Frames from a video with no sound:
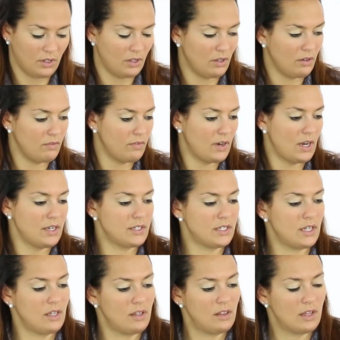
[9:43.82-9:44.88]
All right,
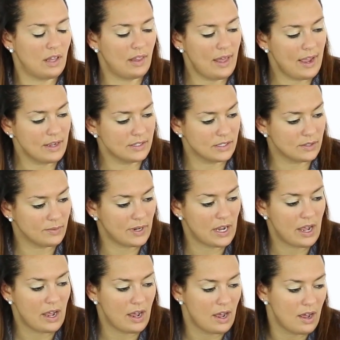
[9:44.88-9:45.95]
and the last we
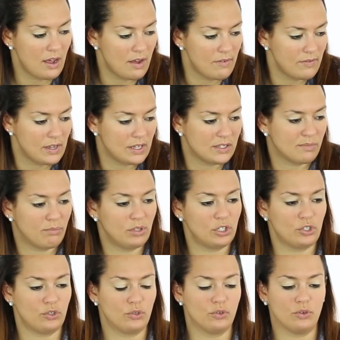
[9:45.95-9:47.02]
have is
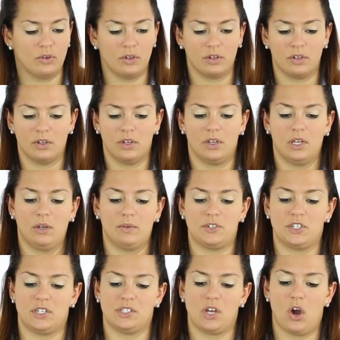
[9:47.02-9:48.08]
blue,
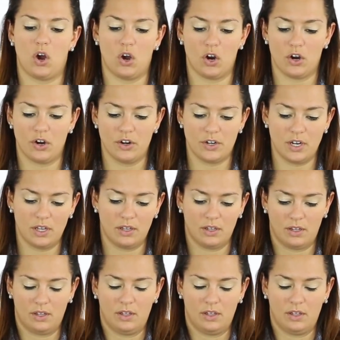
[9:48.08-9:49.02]
which is hard.